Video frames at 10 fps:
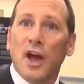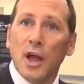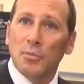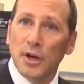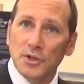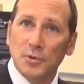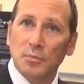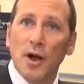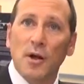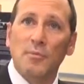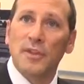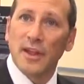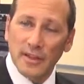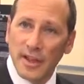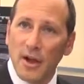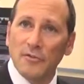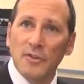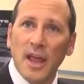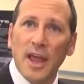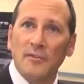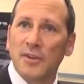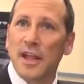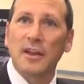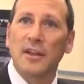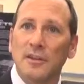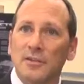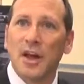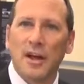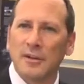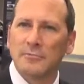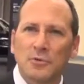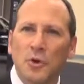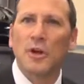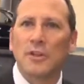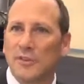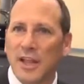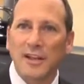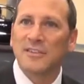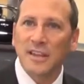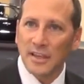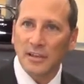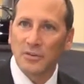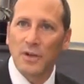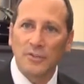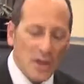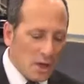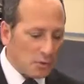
High pressure pump, they often have a lot of noise, a lot of ticking noise.